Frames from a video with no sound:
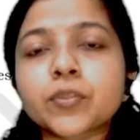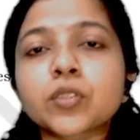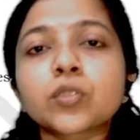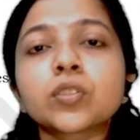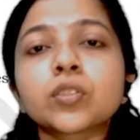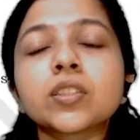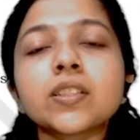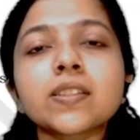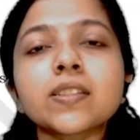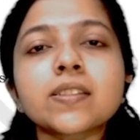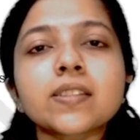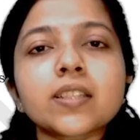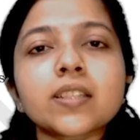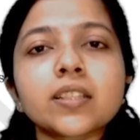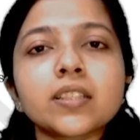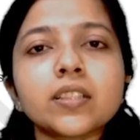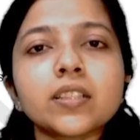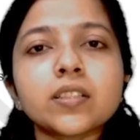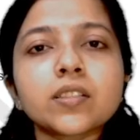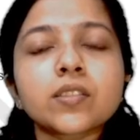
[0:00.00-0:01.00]
So this
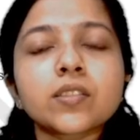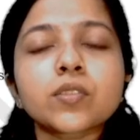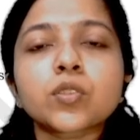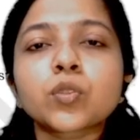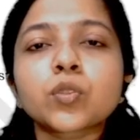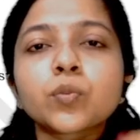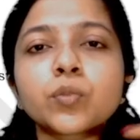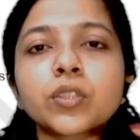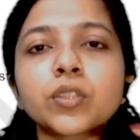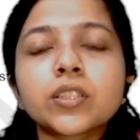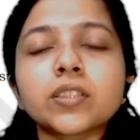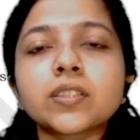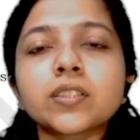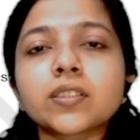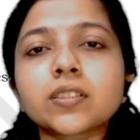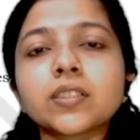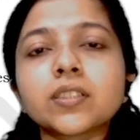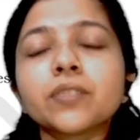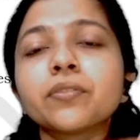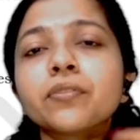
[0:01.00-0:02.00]
signals
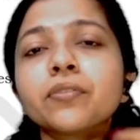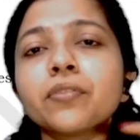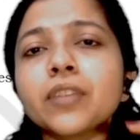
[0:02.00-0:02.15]
towards the